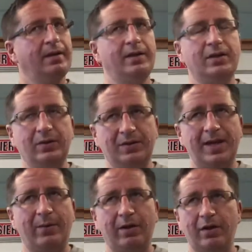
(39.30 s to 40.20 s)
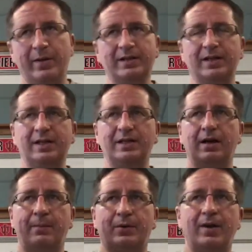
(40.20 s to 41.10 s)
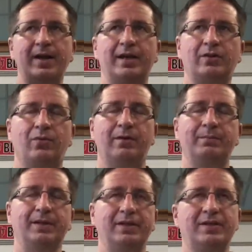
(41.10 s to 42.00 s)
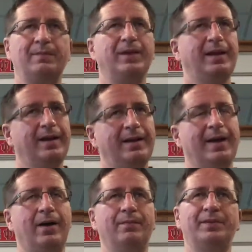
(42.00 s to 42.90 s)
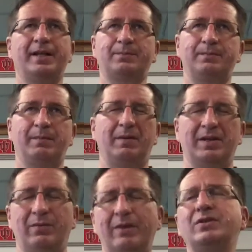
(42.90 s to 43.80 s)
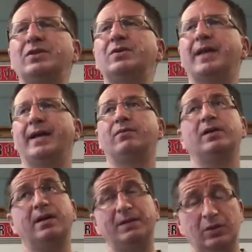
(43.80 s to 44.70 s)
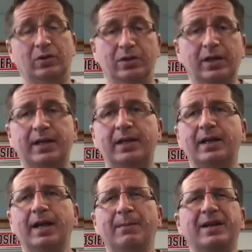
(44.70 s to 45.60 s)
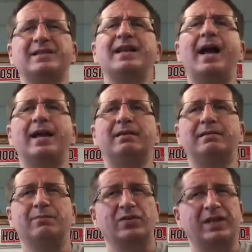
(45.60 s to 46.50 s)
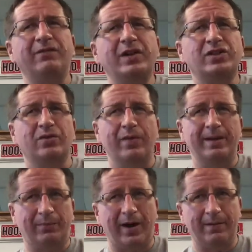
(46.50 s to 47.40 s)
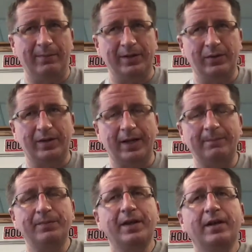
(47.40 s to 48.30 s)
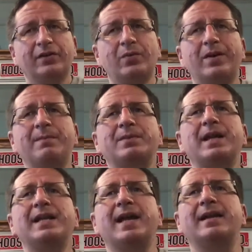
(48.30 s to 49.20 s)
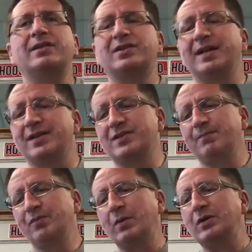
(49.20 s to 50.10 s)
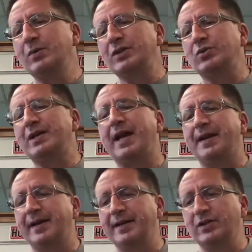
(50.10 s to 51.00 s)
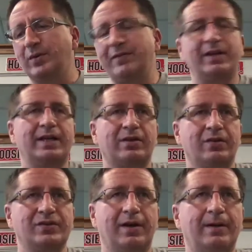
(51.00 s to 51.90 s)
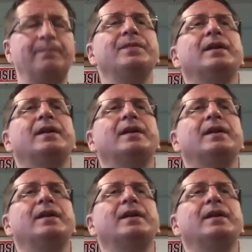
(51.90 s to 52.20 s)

You can do it that way all the way till you get to the upper right-hand corner piece. Now, that's my thing. Why would you do that? Well, I mean, you could, but it's not the most efficient way, probably. Okay. So what I'm getting at is this: when we're doing trig identities, whatever the heck those are,